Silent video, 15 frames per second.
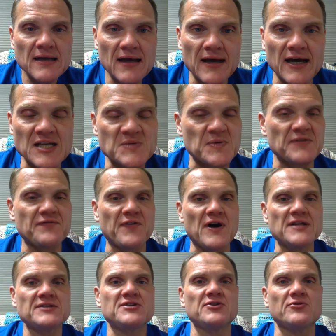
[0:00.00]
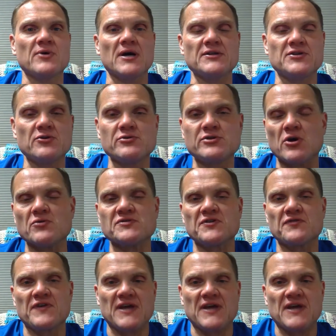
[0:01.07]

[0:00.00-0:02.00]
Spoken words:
It's been fun to do Joseph